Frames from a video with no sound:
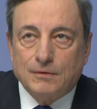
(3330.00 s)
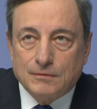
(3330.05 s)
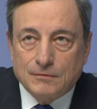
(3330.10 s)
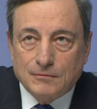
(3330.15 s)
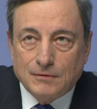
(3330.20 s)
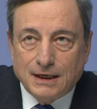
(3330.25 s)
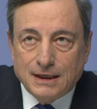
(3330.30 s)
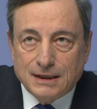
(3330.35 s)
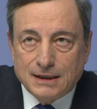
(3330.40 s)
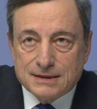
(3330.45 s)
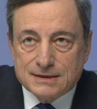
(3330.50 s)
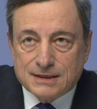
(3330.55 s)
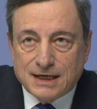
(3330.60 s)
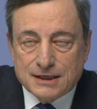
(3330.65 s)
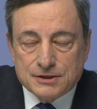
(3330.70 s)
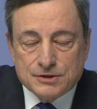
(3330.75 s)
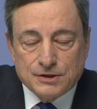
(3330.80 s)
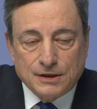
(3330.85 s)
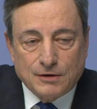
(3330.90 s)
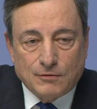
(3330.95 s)
it's
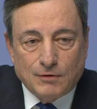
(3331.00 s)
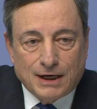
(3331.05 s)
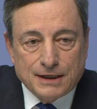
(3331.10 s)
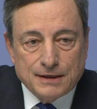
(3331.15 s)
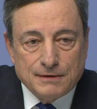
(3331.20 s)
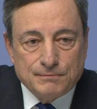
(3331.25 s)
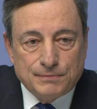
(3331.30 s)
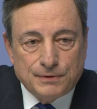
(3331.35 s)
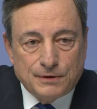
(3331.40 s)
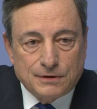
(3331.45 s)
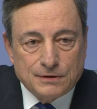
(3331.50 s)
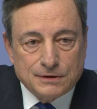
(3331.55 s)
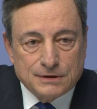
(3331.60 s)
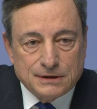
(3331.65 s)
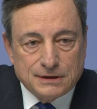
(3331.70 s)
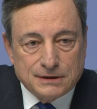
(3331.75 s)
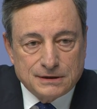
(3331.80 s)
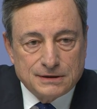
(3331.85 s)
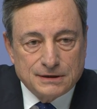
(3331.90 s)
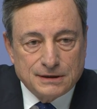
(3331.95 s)
actually quite
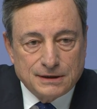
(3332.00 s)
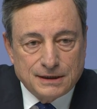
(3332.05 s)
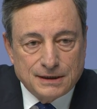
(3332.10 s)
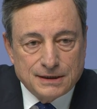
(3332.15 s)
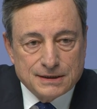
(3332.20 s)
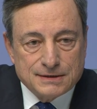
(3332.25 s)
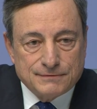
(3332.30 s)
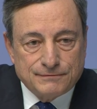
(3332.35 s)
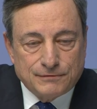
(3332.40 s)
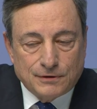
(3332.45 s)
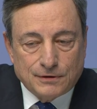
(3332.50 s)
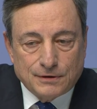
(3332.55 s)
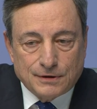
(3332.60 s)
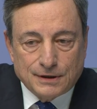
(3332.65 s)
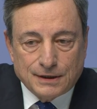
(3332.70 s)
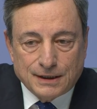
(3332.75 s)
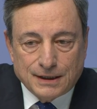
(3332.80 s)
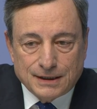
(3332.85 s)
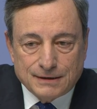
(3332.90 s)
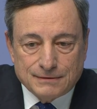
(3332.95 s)
important. It's
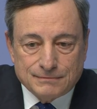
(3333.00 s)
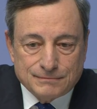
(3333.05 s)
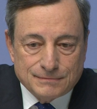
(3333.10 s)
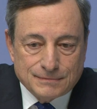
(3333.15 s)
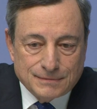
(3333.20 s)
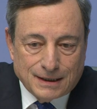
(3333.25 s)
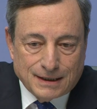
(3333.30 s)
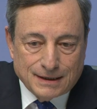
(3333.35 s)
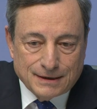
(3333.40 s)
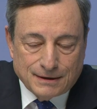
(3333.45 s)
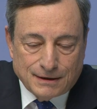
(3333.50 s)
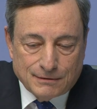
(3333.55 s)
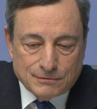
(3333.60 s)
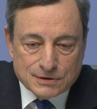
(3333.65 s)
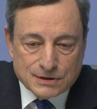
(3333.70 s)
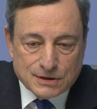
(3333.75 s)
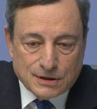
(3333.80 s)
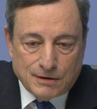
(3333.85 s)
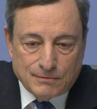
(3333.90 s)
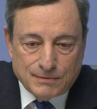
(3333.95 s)
for I
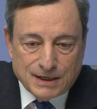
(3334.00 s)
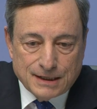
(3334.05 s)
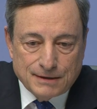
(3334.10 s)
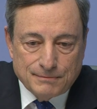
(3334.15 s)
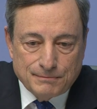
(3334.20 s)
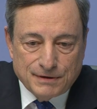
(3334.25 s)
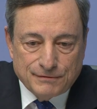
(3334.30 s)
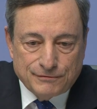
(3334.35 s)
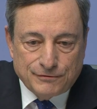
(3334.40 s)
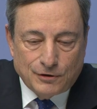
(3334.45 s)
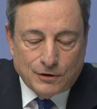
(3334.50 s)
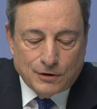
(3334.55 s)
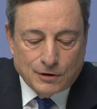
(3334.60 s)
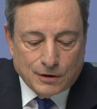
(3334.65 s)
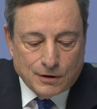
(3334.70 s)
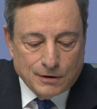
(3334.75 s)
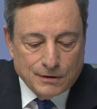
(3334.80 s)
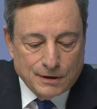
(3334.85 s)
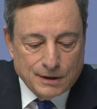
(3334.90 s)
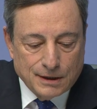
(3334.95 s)
was commenting
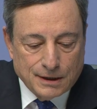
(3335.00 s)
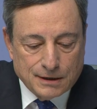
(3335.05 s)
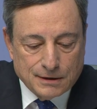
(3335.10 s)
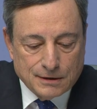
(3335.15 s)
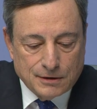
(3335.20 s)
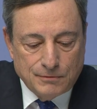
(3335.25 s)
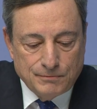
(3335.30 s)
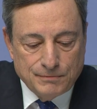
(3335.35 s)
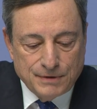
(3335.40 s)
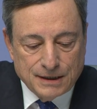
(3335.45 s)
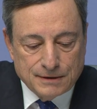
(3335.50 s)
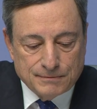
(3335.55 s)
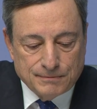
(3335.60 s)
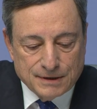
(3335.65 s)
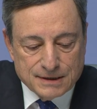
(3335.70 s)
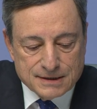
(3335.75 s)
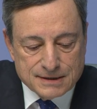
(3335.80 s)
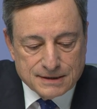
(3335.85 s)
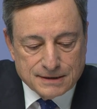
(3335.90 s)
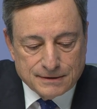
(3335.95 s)
before on the
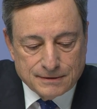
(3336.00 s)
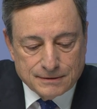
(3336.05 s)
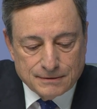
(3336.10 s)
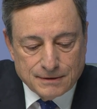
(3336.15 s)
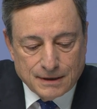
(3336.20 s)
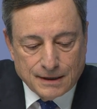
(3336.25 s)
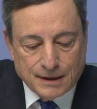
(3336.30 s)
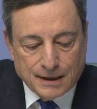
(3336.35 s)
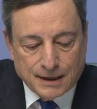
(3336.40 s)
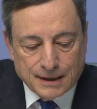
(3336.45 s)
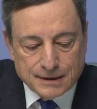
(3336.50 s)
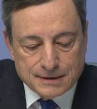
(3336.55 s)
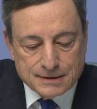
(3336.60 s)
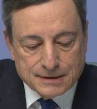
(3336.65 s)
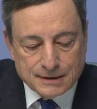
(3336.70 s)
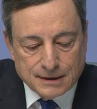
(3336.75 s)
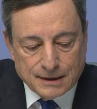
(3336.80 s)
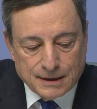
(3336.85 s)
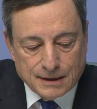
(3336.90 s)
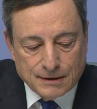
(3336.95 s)
commitments
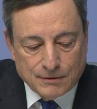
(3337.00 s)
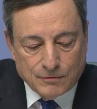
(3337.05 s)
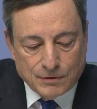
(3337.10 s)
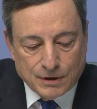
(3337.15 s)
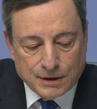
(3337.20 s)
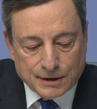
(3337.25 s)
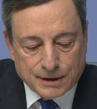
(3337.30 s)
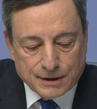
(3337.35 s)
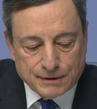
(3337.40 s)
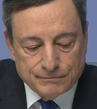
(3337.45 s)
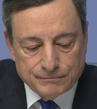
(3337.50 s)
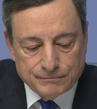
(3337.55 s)
that were